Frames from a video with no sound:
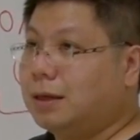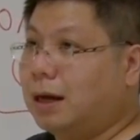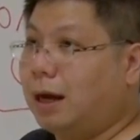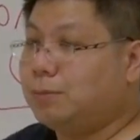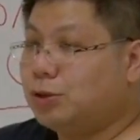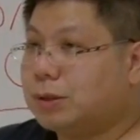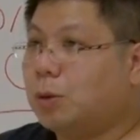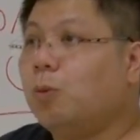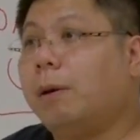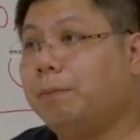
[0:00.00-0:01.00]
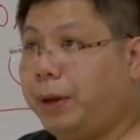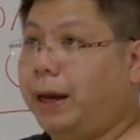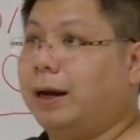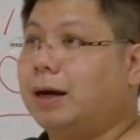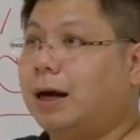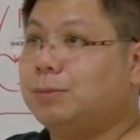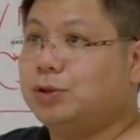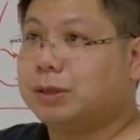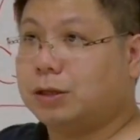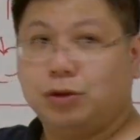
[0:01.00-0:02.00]
I'm choosing 1 pair. I'm
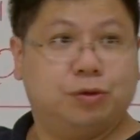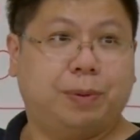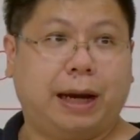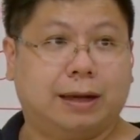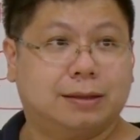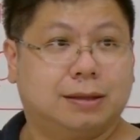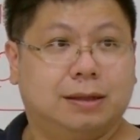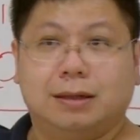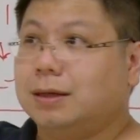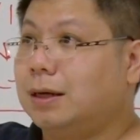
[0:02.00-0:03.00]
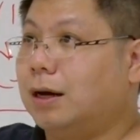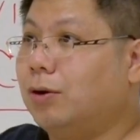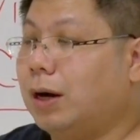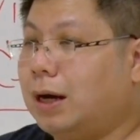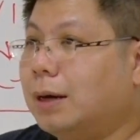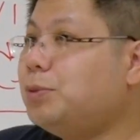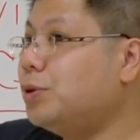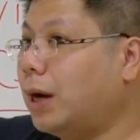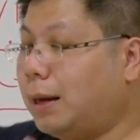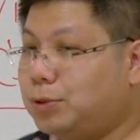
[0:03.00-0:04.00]
choosing 2 pairs. Or up
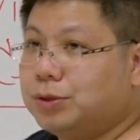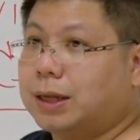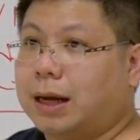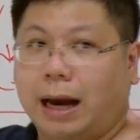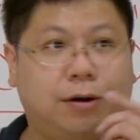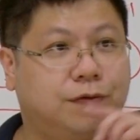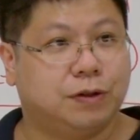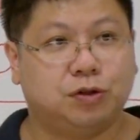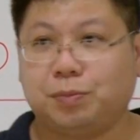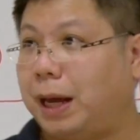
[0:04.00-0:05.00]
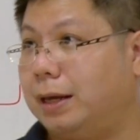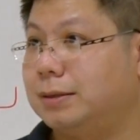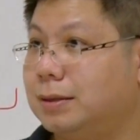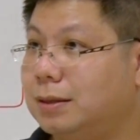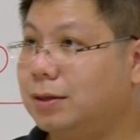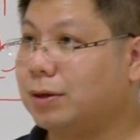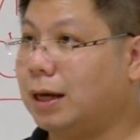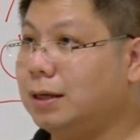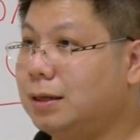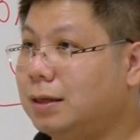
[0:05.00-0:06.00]
to I'm choosing r over 2 pairs. Okay.